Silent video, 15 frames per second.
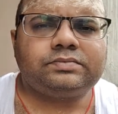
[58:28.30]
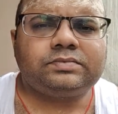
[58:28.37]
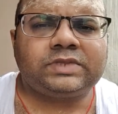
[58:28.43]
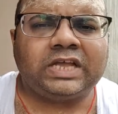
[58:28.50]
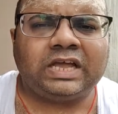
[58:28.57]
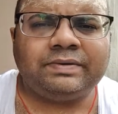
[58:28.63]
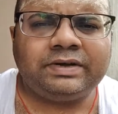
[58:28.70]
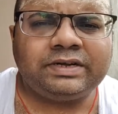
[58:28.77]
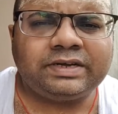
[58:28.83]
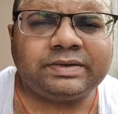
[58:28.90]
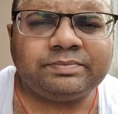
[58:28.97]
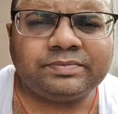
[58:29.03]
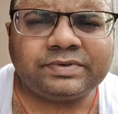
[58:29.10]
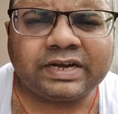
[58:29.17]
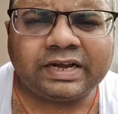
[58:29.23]
I will
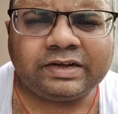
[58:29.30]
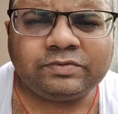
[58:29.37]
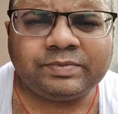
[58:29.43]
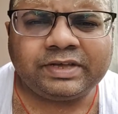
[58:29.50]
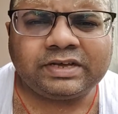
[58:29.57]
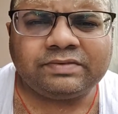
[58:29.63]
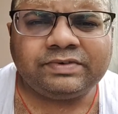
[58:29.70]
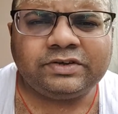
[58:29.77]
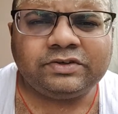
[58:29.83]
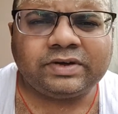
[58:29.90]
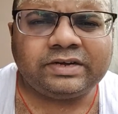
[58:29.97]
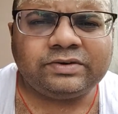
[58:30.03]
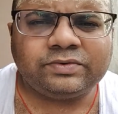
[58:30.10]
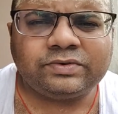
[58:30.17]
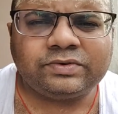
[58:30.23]
try to make a video.
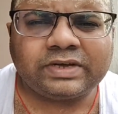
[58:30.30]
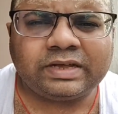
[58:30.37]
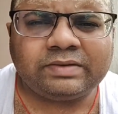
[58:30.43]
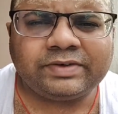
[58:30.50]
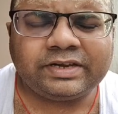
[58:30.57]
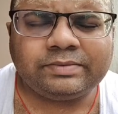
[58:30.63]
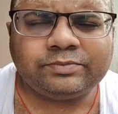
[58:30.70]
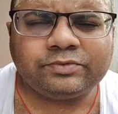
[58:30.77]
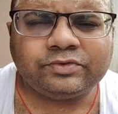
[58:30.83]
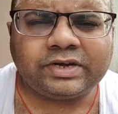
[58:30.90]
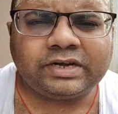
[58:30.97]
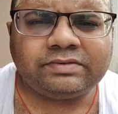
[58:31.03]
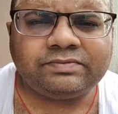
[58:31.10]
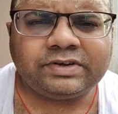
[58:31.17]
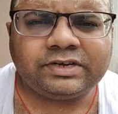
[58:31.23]
I am very poor at
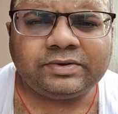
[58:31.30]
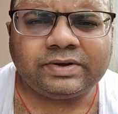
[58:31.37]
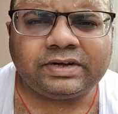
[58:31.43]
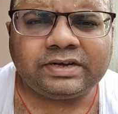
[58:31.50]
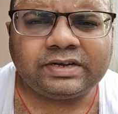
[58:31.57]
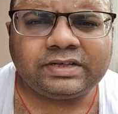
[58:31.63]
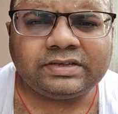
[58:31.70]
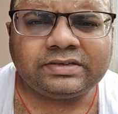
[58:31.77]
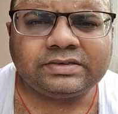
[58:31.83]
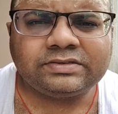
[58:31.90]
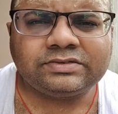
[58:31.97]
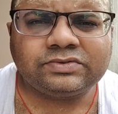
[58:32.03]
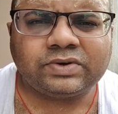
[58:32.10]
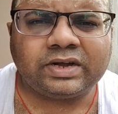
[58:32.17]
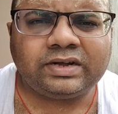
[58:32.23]
video editing,
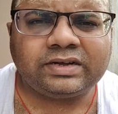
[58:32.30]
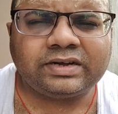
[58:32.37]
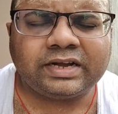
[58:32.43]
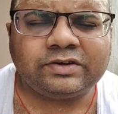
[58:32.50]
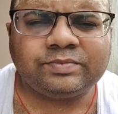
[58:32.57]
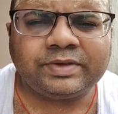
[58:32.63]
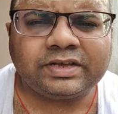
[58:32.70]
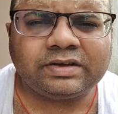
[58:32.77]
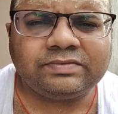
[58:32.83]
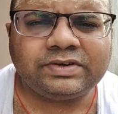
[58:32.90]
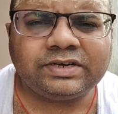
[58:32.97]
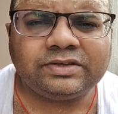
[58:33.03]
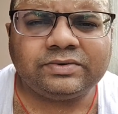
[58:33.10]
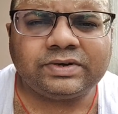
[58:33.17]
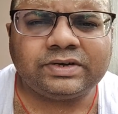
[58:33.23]
so I'll try to make a
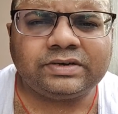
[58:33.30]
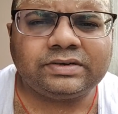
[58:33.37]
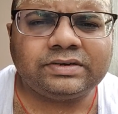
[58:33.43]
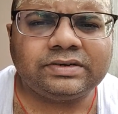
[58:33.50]
video and